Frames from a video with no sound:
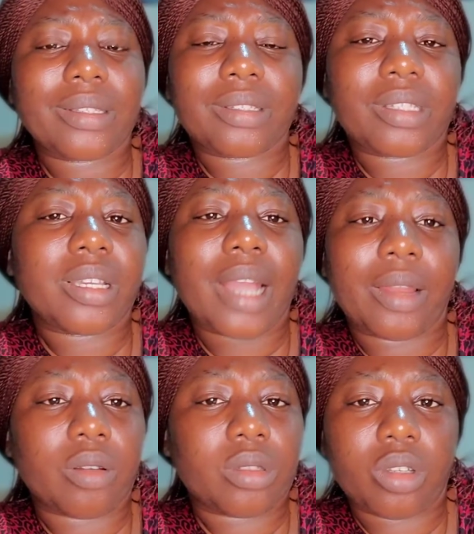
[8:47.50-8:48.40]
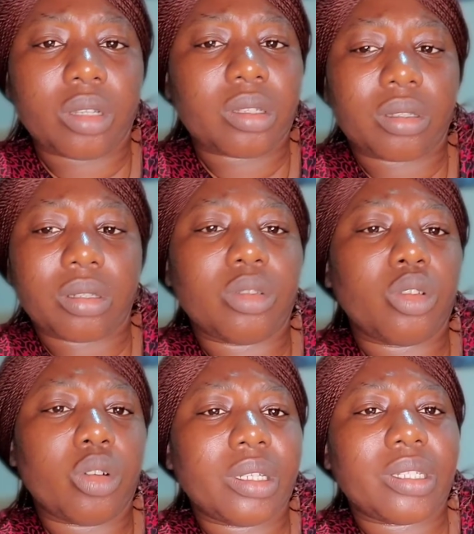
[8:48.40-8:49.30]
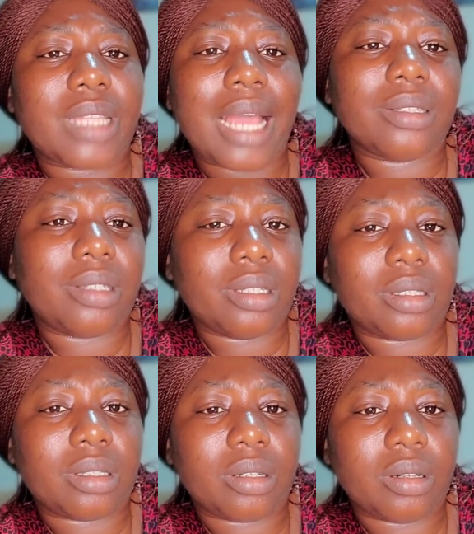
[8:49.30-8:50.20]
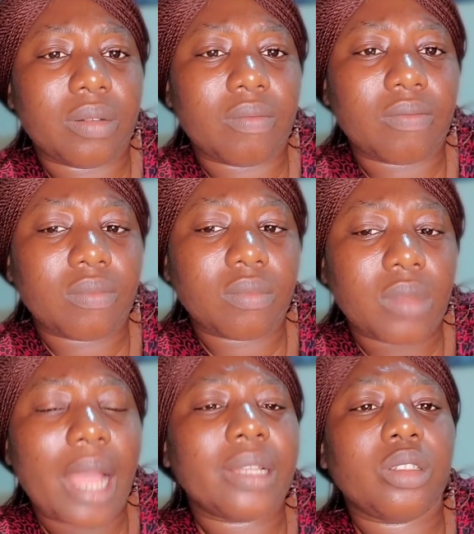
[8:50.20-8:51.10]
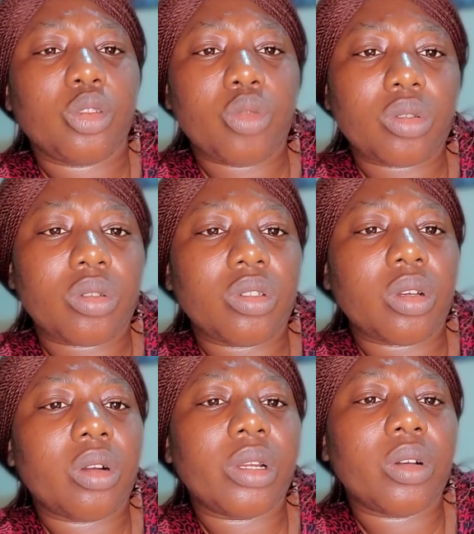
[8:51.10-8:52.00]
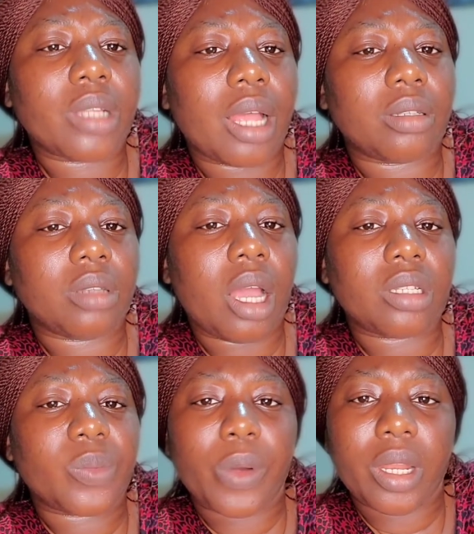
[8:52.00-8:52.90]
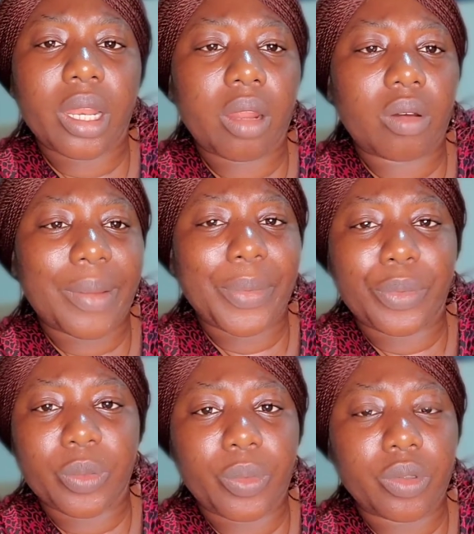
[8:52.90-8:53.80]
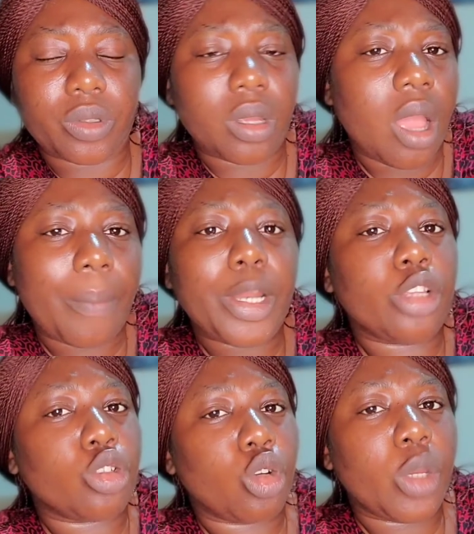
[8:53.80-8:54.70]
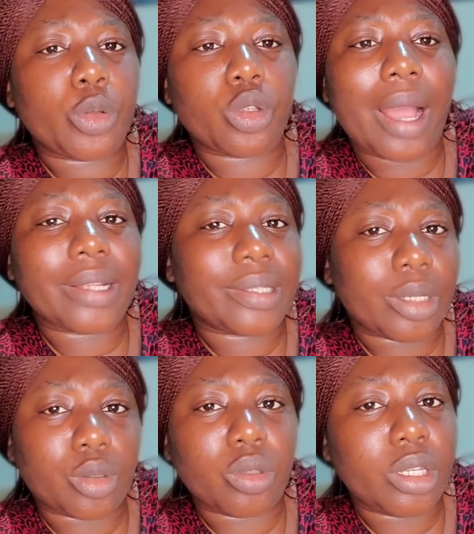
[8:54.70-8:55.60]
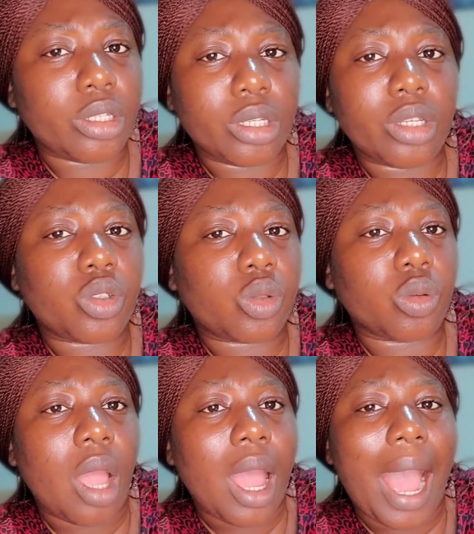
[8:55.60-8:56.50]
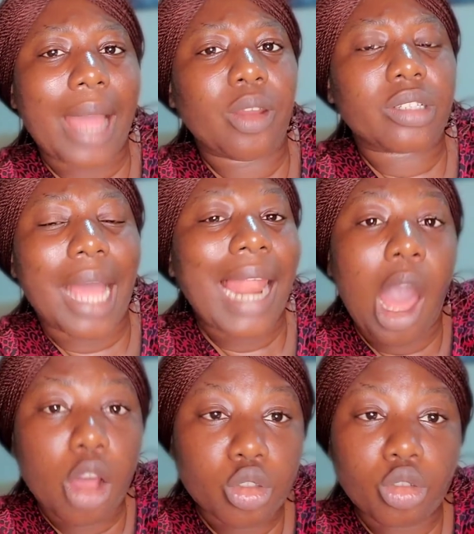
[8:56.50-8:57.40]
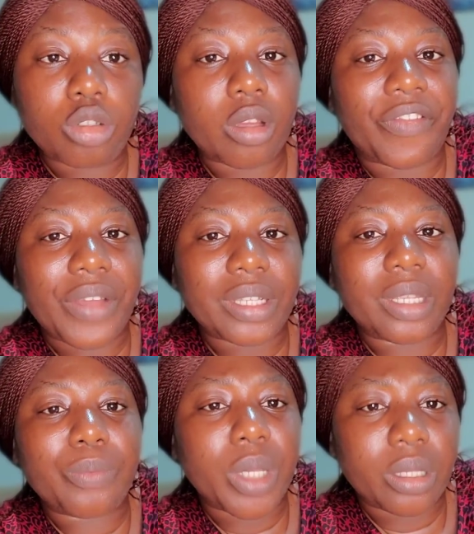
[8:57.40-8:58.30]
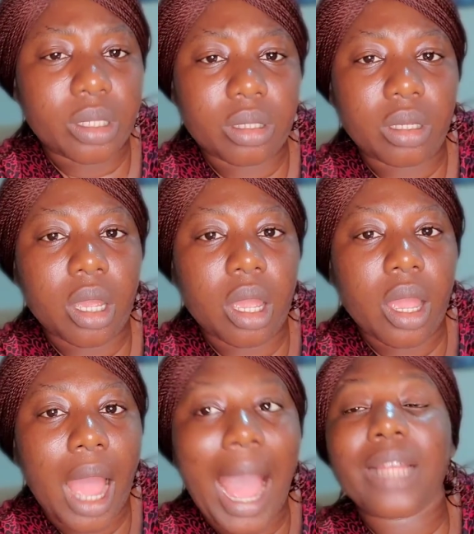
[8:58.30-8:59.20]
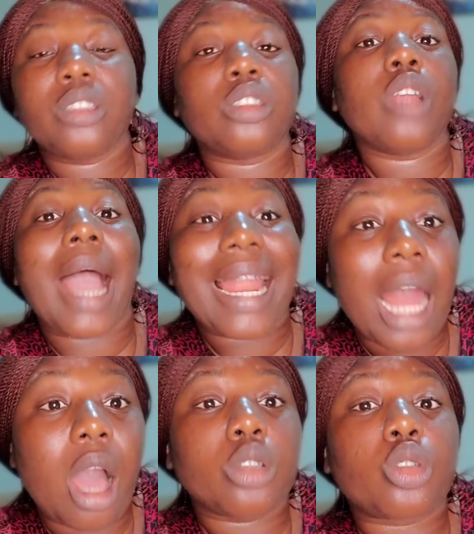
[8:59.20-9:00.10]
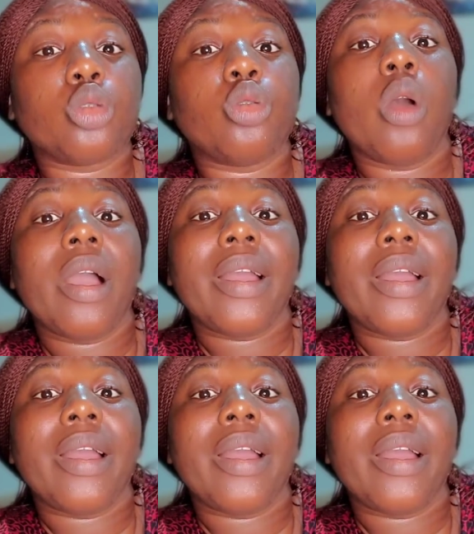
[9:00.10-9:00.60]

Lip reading: T cannot just, you know, understand this. And you want to use your own regos and spoil other people's blues. Please, though, people should go and settle the issue. And not allow us to use your face in peace. And allow us to,